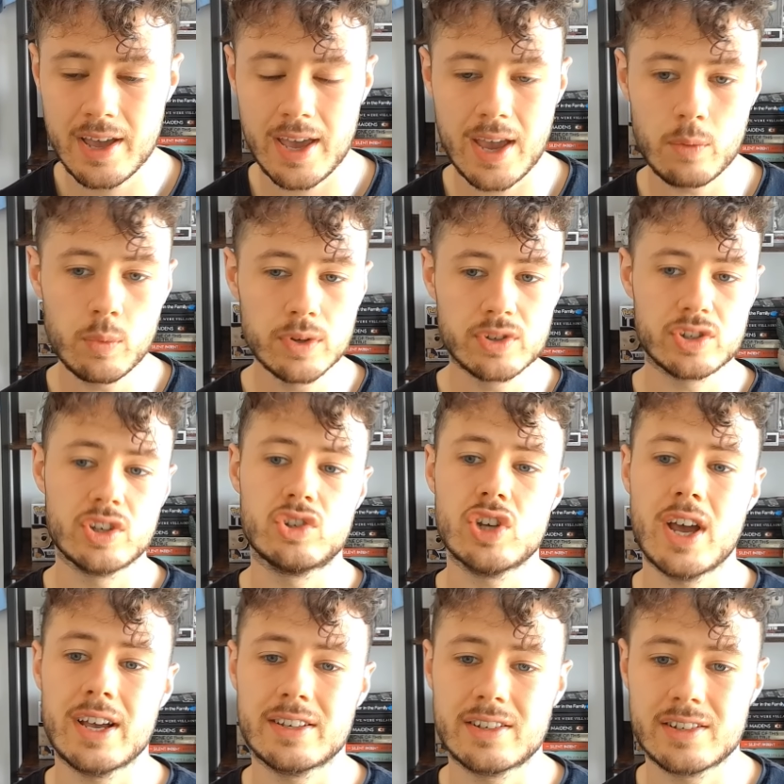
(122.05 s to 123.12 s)
it would
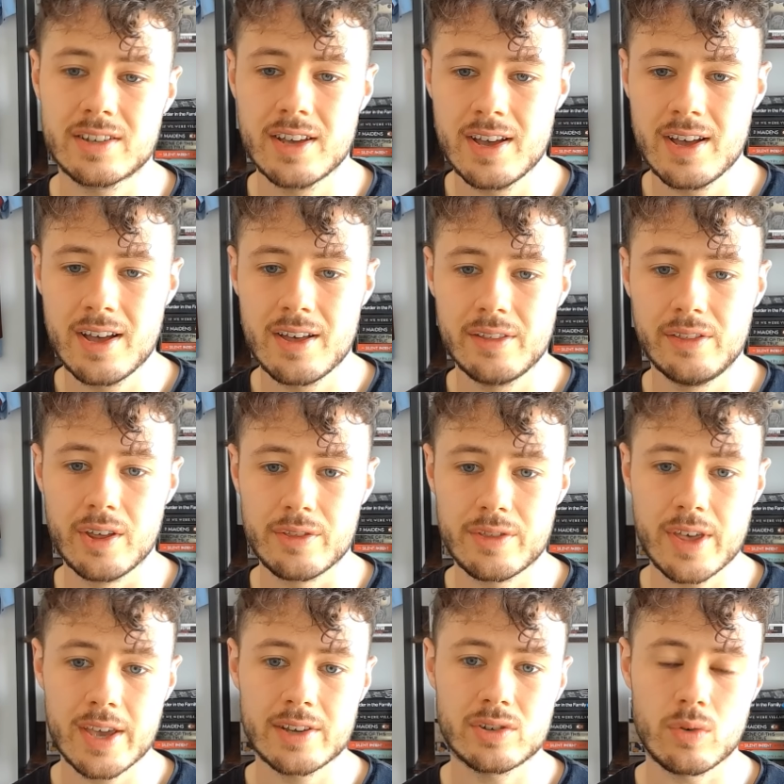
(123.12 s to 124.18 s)
suggest that
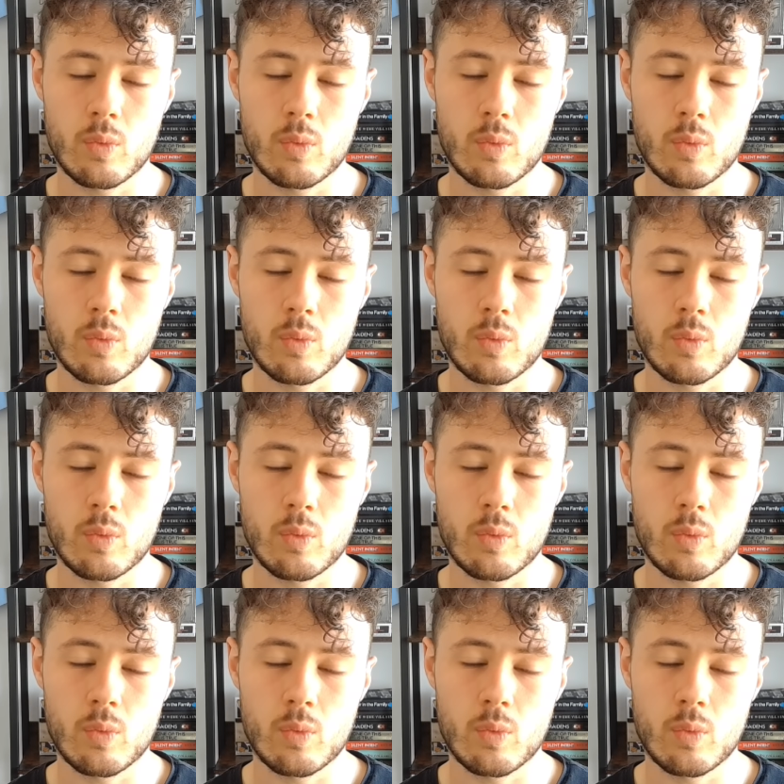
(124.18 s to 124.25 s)
this